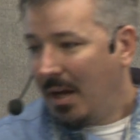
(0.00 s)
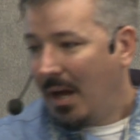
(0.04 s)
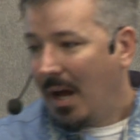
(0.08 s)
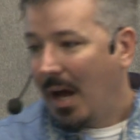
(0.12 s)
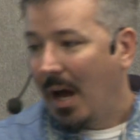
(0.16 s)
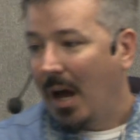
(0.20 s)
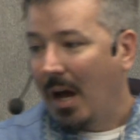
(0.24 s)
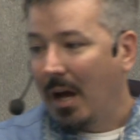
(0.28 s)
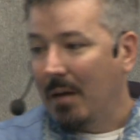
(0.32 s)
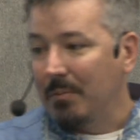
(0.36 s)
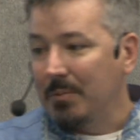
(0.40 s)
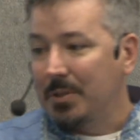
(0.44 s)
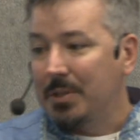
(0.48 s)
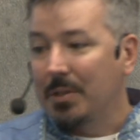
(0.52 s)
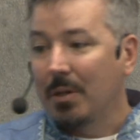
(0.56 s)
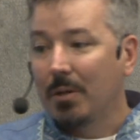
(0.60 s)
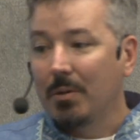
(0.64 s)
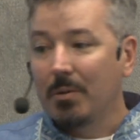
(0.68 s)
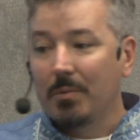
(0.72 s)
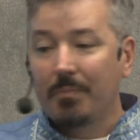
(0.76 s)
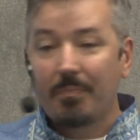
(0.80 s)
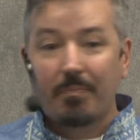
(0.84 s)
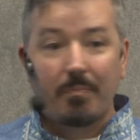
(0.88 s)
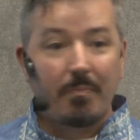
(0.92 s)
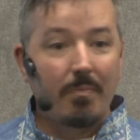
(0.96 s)

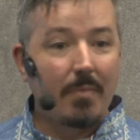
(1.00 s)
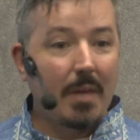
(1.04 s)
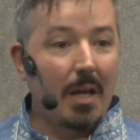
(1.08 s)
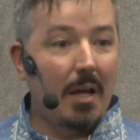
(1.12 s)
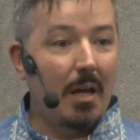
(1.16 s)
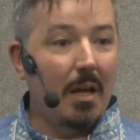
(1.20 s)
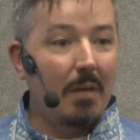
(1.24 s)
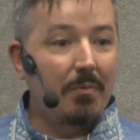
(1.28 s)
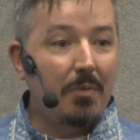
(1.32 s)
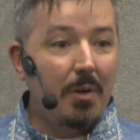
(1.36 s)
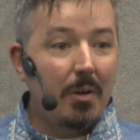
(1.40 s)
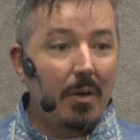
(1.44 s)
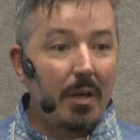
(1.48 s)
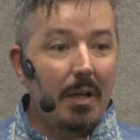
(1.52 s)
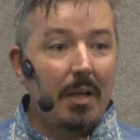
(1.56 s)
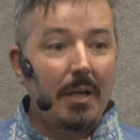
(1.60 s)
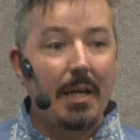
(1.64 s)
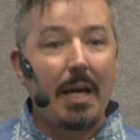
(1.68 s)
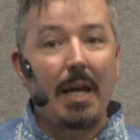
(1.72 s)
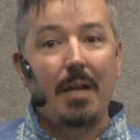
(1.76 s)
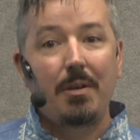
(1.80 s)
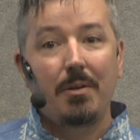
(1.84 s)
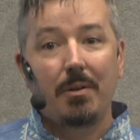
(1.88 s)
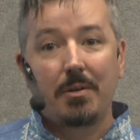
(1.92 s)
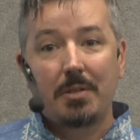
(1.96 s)
So if you can
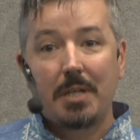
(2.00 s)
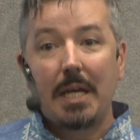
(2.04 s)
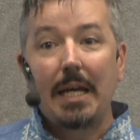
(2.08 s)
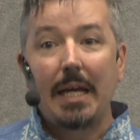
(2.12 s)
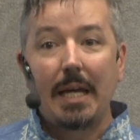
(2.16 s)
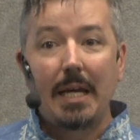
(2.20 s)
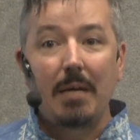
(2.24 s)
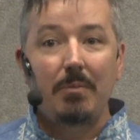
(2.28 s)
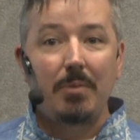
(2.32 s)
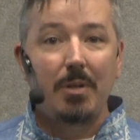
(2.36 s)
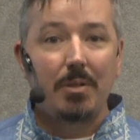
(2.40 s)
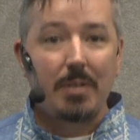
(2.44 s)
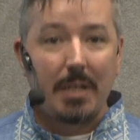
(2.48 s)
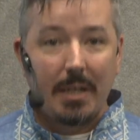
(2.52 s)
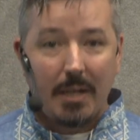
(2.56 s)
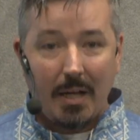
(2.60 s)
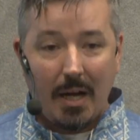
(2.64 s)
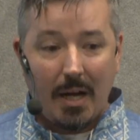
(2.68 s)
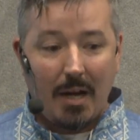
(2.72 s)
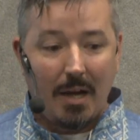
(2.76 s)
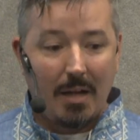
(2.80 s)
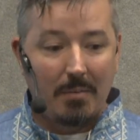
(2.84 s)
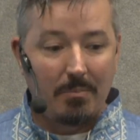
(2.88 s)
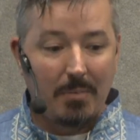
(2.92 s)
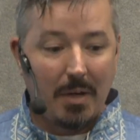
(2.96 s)
get your team using
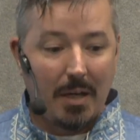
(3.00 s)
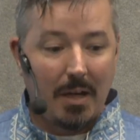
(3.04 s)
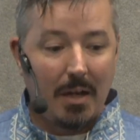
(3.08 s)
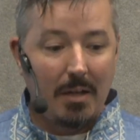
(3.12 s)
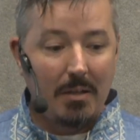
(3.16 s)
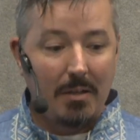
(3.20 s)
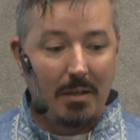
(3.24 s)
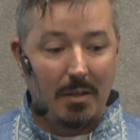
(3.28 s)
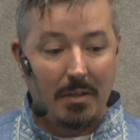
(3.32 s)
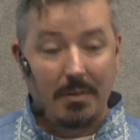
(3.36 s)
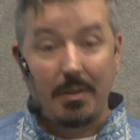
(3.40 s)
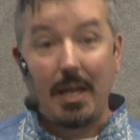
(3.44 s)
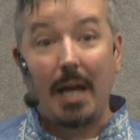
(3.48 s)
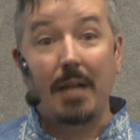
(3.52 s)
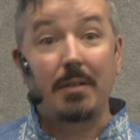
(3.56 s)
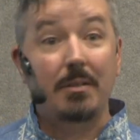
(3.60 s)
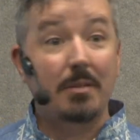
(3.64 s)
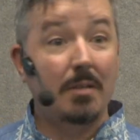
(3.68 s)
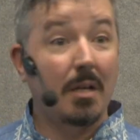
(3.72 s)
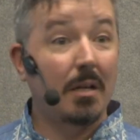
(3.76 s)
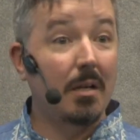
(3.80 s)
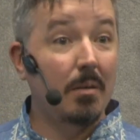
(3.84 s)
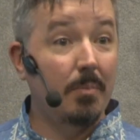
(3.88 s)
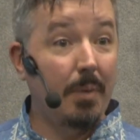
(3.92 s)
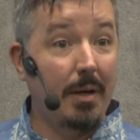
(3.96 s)
Kanban,
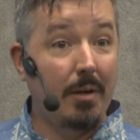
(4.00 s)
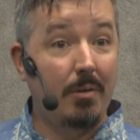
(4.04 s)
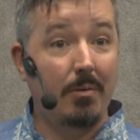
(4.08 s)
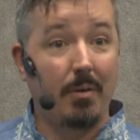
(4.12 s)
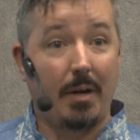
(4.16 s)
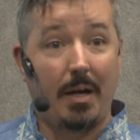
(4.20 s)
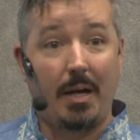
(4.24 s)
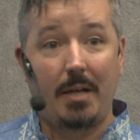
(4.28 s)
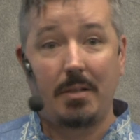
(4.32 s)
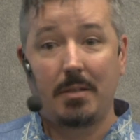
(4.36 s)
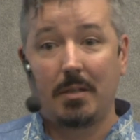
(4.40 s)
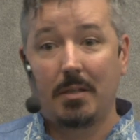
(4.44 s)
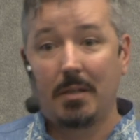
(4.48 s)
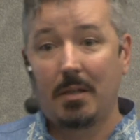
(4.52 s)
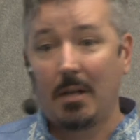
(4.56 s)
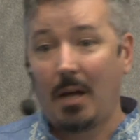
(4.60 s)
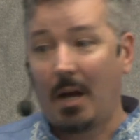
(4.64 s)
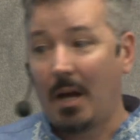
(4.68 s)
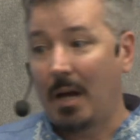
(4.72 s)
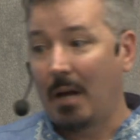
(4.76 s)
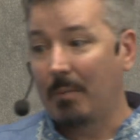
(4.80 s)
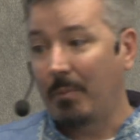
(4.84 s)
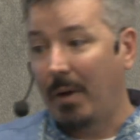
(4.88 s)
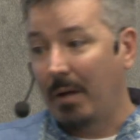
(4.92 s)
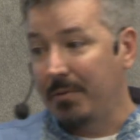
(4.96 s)
that's going to be great.
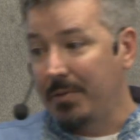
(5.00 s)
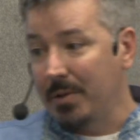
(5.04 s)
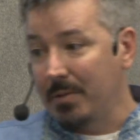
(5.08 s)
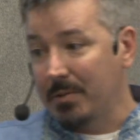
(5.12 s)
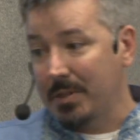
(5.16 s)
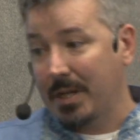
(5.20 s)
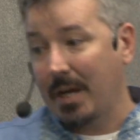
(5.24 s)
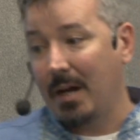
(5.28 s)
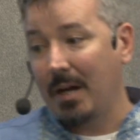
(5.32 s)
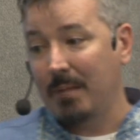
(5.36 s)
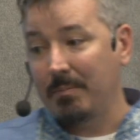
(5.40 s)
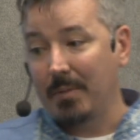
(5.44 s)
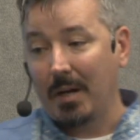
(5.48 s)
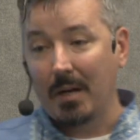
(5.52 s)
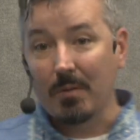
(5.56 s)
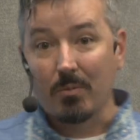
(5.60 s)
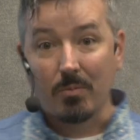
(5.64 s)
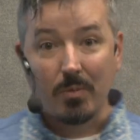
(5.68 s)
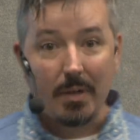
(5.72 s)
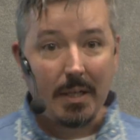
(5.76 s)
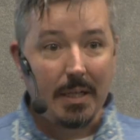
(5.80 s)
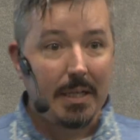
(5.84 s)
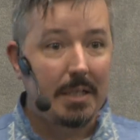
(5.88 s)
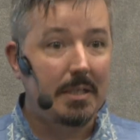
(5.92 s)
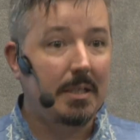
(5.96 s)
I've used
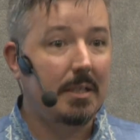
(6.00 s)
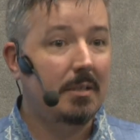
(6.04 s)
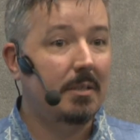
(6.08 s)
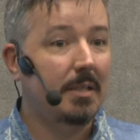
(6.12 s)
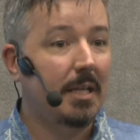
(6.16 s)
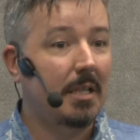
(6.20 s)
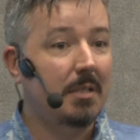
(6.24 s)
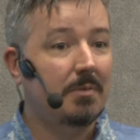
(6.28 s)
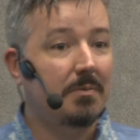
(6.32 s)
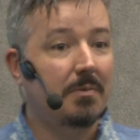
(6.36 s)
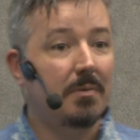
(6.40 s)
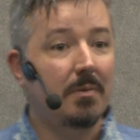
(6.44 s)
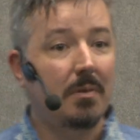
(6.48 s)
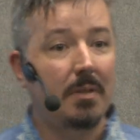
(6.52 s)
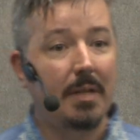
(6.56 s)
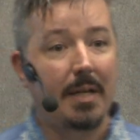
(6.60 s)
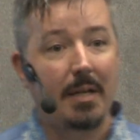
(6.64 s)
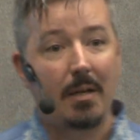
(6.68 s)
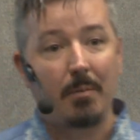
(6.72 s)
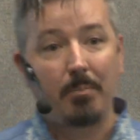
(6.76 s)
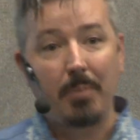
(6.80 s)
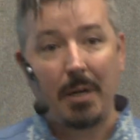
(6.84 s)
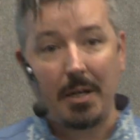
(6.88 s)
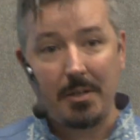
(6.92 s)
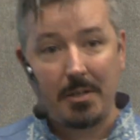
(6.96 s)
Kanban really successful
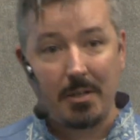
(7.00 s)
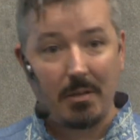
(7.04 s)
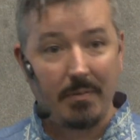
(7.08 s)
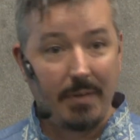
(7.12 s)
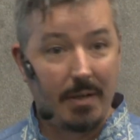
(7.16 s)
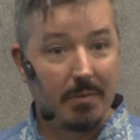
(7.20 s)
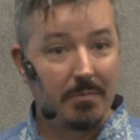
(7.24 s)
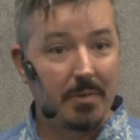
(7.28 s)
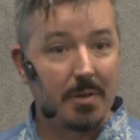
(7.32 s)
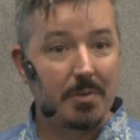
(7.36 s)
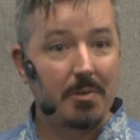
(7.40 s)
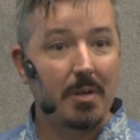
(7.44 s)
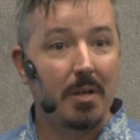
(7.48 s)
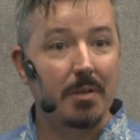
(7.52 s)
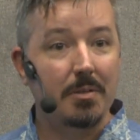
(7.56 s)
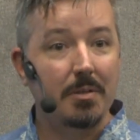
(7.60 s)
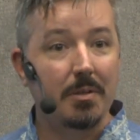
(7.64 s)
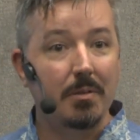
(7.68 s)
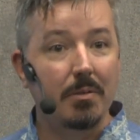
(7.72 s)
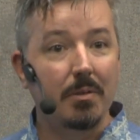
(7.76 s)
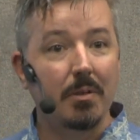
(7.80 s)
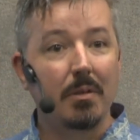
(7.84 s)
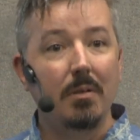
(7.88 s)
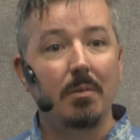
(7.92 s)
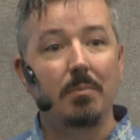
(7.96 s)
in a bunch of
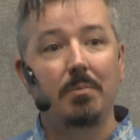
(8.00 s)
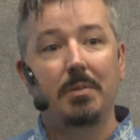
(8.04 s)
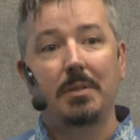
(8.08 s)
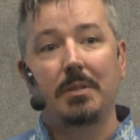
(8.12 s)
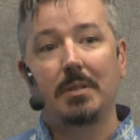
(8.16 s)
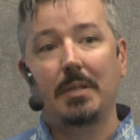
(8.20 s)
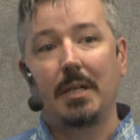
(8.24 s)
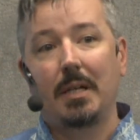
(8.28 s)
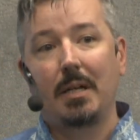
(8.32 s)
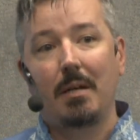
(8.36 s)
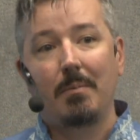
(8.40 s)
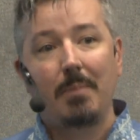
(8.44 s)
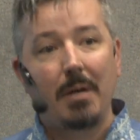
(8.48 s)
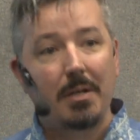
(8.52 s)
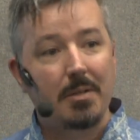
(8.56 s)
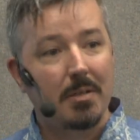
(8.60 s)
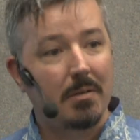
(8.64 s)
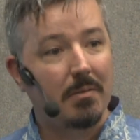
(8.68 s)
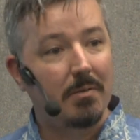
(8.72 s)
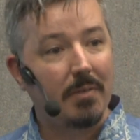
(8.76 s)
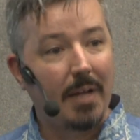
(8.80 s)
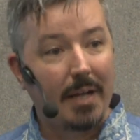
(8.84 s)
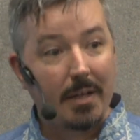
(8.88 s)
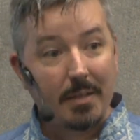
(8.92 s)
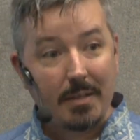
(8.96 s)
infrastructure groups, in a bunch
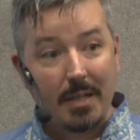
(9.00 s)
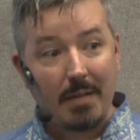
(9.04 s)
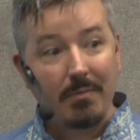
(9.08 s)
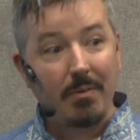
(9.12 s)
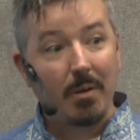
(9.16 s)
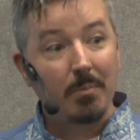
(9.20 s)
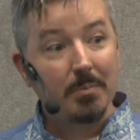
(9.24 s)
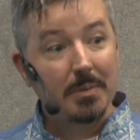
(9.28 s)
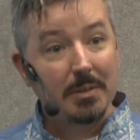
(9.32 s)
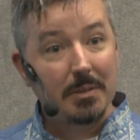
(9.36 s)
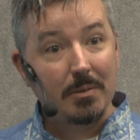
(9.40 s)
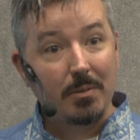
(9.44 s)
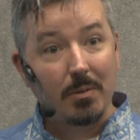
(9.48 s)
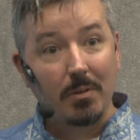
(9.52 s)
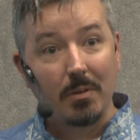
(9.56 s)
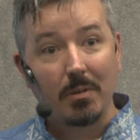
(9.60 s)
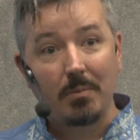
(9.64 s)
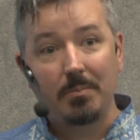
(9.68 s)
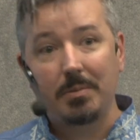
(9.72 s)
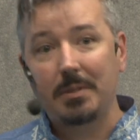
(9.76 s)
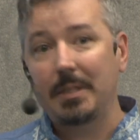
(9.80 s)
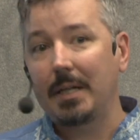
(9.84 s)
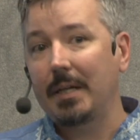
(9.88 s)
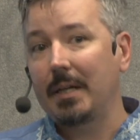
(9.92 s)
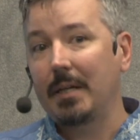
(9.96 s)
of like DevOps
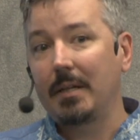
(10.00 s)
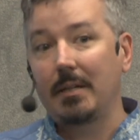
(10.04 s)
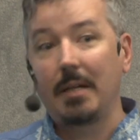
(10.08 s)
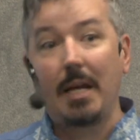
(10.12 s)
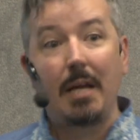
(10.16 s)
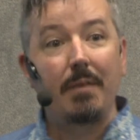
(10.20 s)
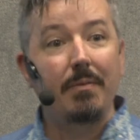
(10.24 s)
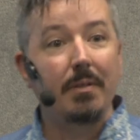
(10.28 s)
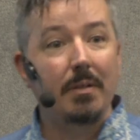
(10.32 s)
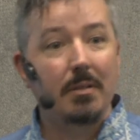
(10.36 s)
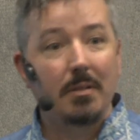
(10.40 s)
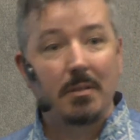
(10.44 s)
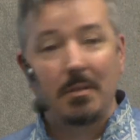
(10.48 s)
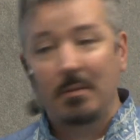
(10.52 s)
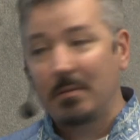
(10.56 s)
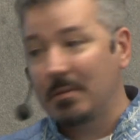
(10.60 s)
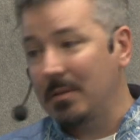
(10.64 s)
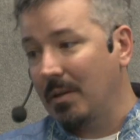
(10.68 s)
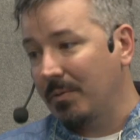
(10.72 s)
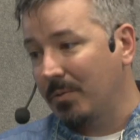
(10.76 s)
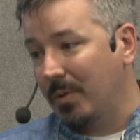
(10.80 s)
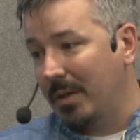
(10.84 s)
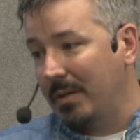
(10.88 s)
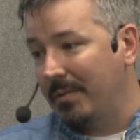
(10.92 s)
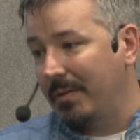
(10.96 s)
groups, and even
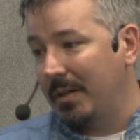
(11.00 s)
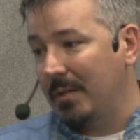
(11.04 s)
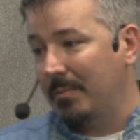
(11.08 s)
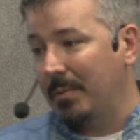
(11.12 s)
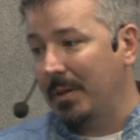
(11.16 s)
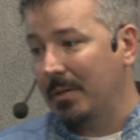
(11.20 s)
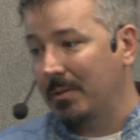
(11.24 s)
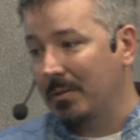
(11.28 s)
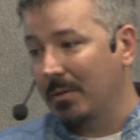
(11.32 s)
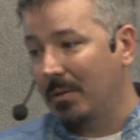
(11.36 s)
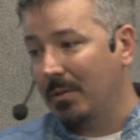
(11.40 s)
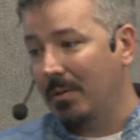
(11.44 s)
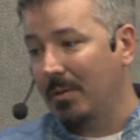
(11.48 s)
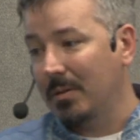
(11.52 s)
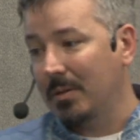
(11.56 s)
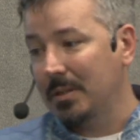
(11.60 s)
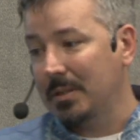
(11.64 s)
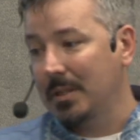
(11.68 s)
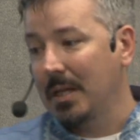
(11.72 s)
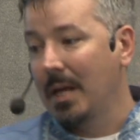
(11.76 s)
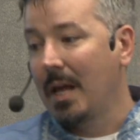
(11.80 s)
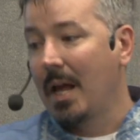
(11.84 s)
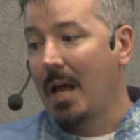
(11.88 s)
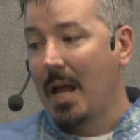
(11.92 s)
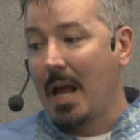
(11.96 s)
software development
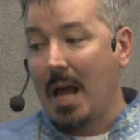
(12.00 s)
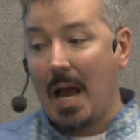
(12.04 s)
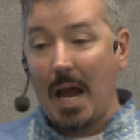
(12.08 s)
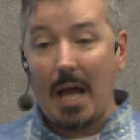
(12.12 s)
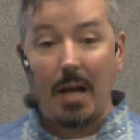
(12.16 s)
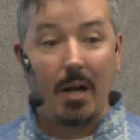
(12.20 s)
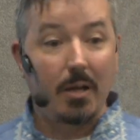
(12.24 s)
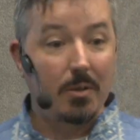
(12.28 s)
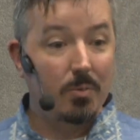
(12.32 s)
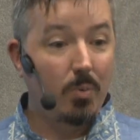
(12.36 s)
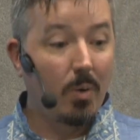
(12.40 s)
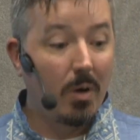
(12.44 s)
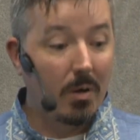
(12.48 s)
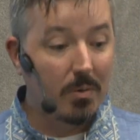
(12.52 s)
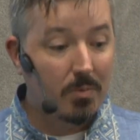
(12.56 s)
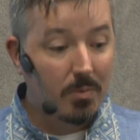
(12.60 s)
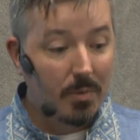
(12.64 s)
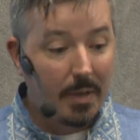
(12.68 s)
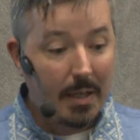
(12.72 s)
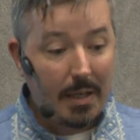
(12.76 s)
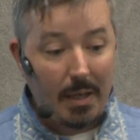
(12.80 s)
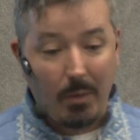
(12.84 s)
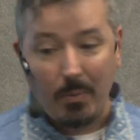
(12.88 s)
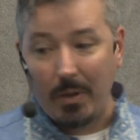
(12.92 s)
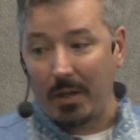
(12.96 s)
orgs, and it's worked
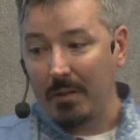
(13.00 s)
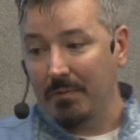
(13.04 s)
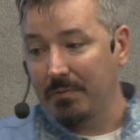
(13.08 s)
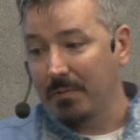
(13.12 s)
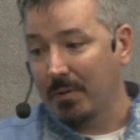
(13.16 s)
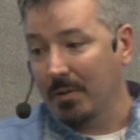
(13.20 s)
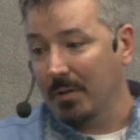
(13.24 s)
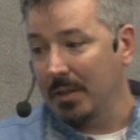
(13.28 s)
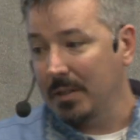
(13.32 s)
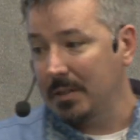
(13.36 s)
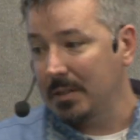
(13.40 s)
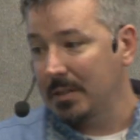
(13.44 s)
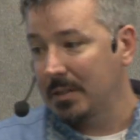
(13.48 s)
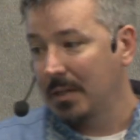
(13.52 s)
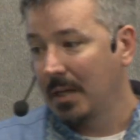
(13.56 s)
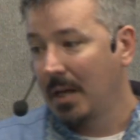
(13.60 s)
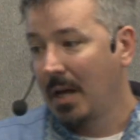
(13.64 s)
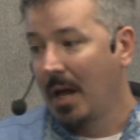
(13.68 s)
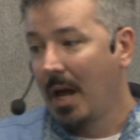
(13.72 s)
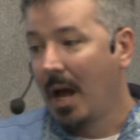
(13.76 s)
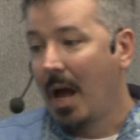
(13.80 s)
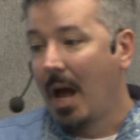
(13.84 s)
really well for us.